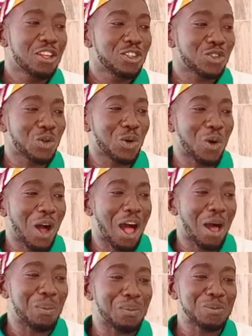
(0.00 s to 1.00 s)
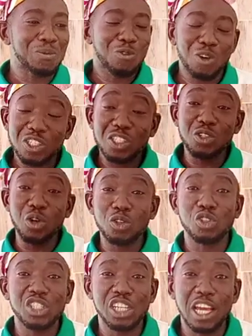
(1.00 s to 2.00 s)
So um, continue
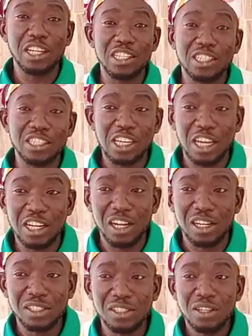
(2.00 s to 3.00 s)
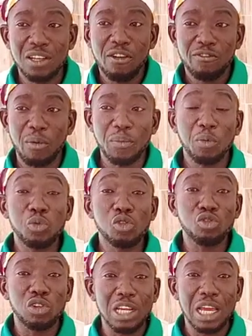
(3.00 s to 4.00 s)
to share this channel for people
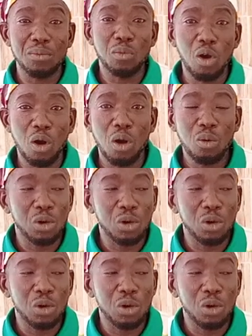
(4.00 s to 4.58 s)
to learn more.